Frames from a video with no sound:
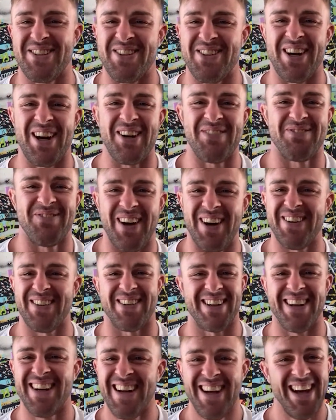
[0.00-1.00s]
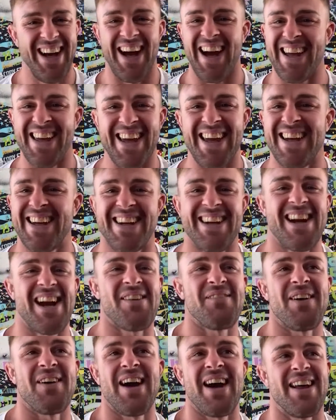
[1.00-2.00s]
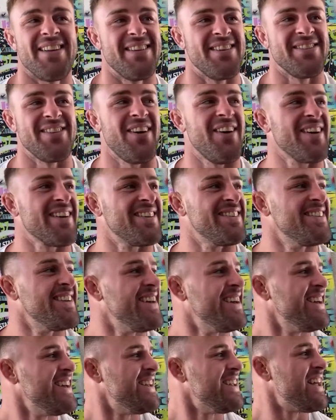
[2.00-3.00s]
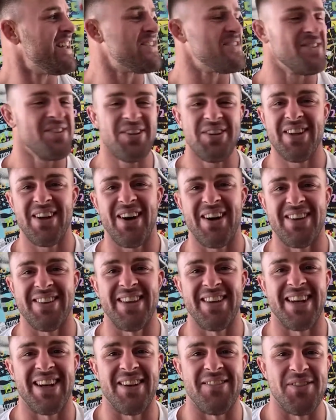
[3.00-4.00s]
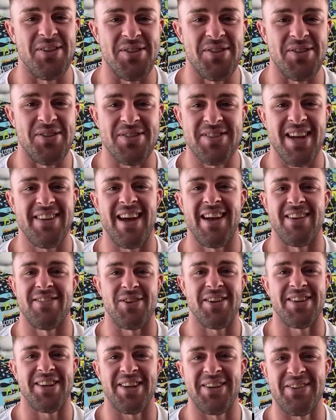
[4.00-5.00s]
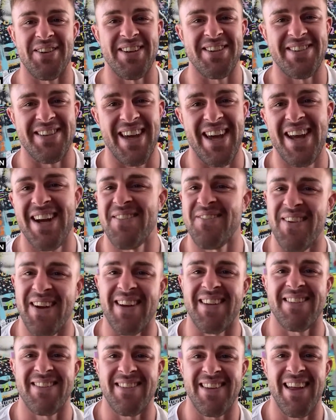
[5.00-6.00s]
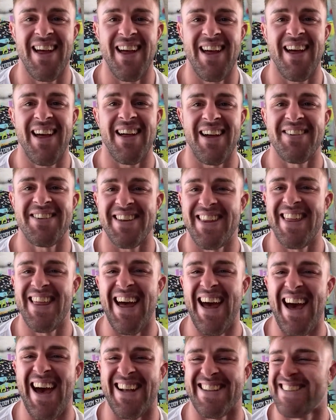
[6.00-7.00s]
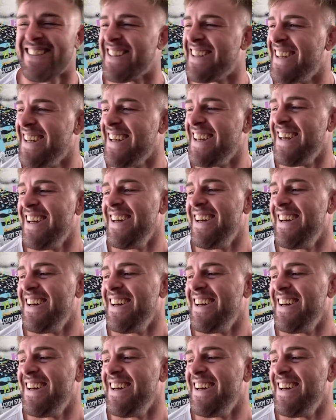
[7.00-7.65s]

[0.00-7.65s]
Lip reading: Gerard Butler. I can't get it out of my head. That's literally all I can think of. You said that. Is there anything you want to say? And I'm like, yeah, I want to say that.